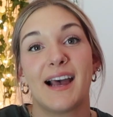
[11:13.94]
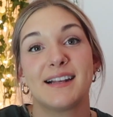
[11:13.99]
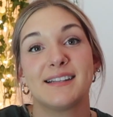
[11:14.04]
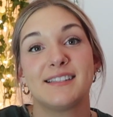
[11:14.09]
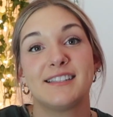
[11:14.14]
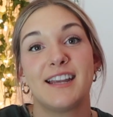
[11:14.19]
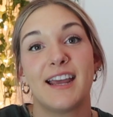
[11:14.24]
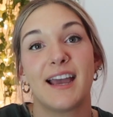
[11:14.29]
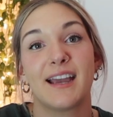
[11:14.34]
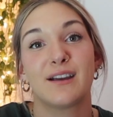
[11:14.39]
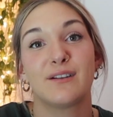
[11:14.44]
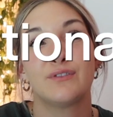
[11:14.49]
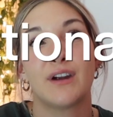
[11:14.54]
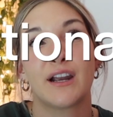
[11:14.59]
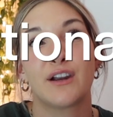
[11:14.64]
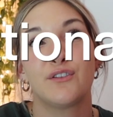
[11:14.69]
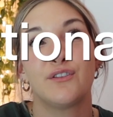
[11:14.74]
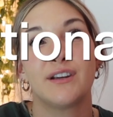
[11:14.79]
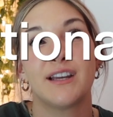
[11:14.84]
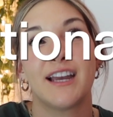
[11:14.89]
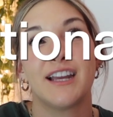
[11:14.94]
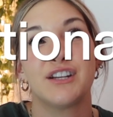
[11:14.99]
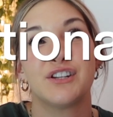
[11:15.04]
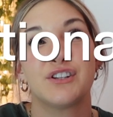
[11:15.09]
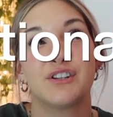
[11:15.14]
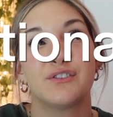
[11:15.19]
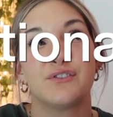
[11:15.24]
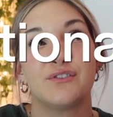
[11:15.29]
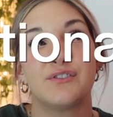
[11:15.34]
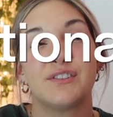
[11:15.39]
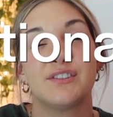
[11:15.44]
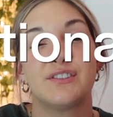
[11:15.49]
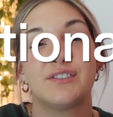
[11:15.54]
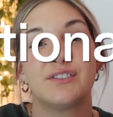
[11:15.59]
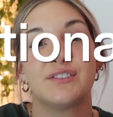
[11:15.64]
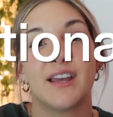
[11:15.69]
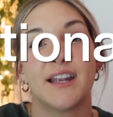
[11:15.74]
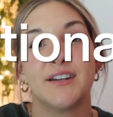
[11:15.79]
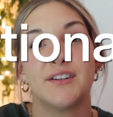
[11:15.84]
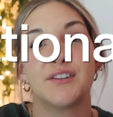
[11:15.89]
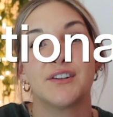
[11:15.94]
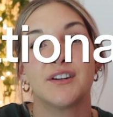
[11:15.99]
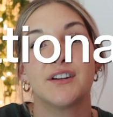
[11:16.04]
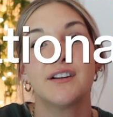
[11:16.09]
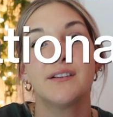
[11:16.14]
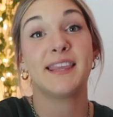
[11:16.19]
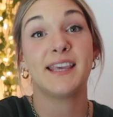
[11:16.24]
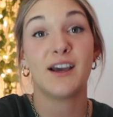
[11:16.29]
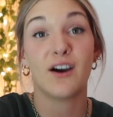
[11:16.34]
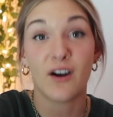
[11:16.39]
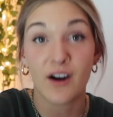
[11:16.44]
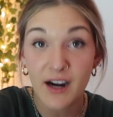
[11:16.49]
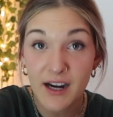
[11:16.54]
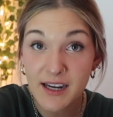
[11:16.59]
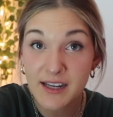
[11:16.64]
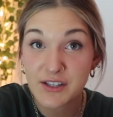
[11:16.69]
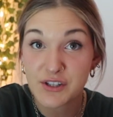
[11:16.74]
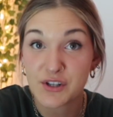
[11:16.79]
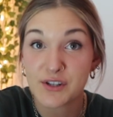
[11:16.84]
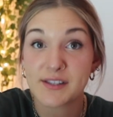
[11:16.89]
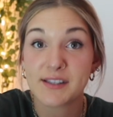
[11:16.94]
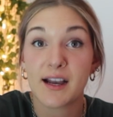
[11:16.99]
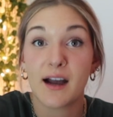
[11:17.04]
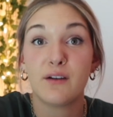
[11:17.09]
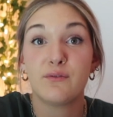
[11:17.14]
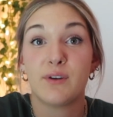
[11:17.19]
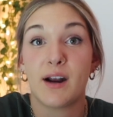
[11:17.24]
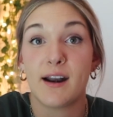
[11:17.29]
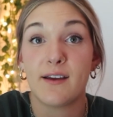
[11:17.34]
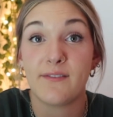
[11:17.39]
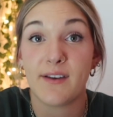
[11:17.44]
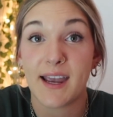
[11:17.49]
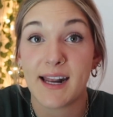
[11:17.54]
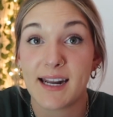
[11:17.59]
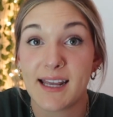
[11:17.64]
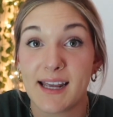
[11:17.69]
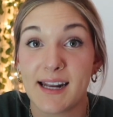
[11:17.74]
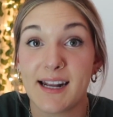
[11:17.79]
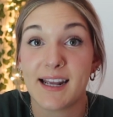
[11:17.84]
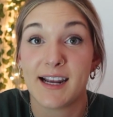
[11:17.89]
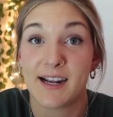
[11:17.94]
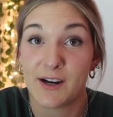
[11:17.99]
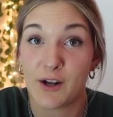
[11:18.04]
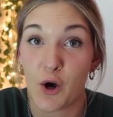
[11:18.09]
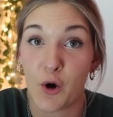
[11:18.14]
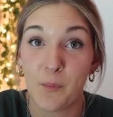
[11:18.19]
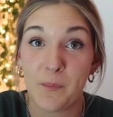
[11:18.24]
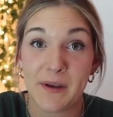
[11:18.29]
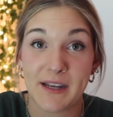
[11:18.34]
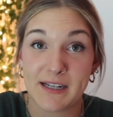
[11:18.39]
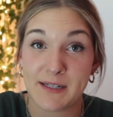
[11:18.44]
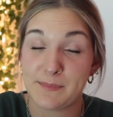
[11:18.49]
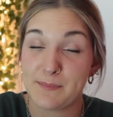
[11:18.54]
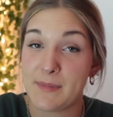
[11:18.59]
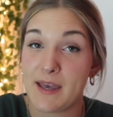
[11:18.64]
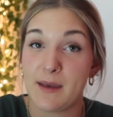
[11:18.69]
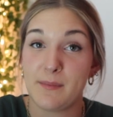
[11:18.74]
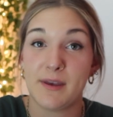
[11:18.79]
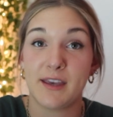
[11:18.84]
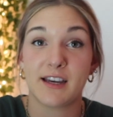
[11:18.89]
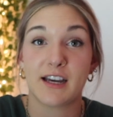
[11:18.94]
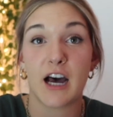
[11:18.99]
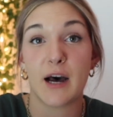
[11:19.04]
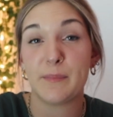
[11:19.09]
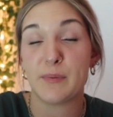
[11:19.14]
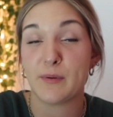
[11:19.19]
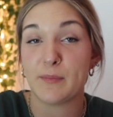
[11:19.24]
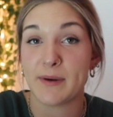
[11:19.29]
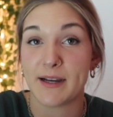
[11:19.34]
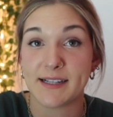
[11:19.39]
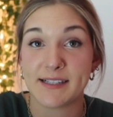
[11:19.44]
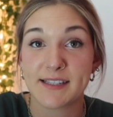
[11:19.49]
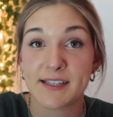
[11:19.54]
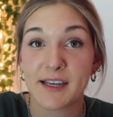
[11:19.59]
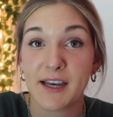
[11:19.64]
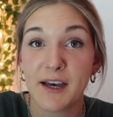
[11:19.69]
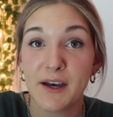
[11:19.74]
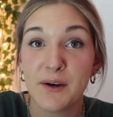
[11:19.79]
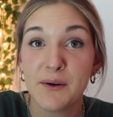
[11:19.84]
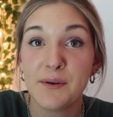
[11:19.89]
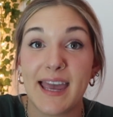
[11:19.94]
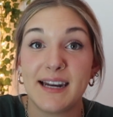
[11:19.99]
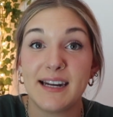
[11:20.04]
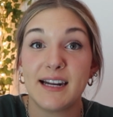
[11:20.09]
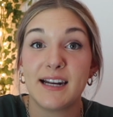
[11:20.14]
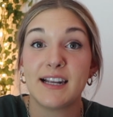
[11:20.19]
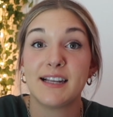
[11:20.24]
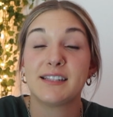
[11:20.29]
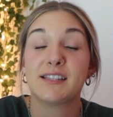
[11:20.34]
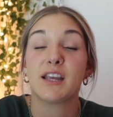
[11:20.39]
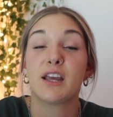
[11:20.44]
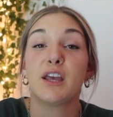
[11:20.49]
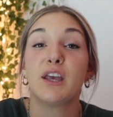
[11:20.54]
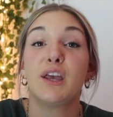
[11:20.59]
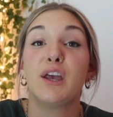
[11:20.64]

Aztec Recreational Center. The ARC just got renovated. It opened maybe a couple months ago, and it is,